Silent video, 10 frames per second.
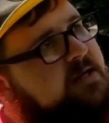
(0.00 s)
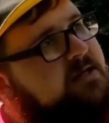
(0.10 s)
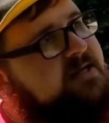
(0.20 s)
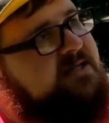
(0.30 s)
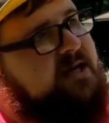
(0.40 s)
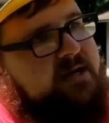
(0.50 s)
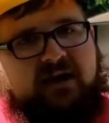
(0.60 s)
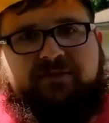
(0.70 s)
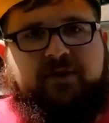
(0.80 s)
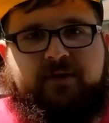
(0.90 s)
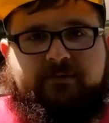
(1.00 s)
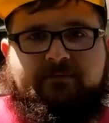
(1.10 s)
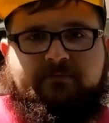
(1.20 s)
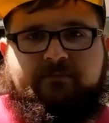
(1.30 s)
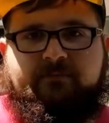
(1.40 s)
He said, nothing
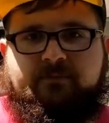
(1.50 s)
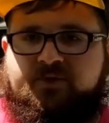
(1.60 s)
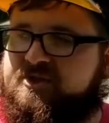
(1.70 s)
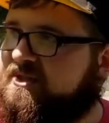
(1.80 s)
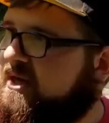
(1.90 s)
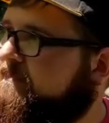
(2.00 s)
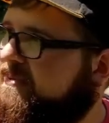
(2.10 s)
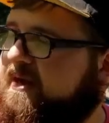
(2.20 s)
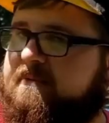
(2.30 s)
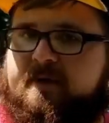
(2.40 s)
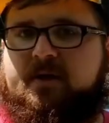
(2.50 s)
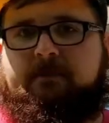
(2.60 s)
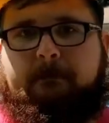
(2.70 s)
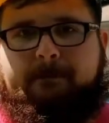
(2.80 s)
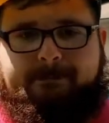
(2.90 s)
just come pick them up.
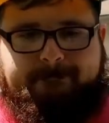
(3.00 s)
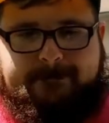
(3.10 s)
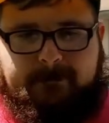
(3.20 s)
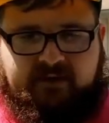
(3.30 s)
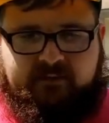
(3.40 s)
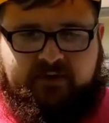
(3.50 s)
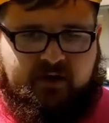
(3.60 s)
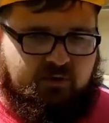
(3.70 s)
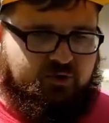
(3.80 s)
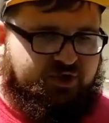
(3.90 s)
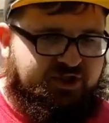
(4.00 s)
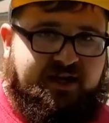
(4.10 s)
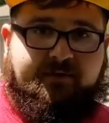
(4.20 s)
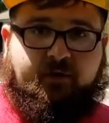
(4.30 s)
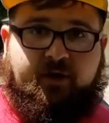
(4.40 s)
I'm like, oh
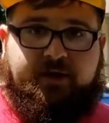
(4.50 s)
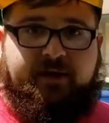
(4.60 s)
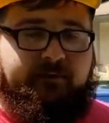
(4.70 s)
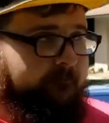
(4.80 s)
shit, really?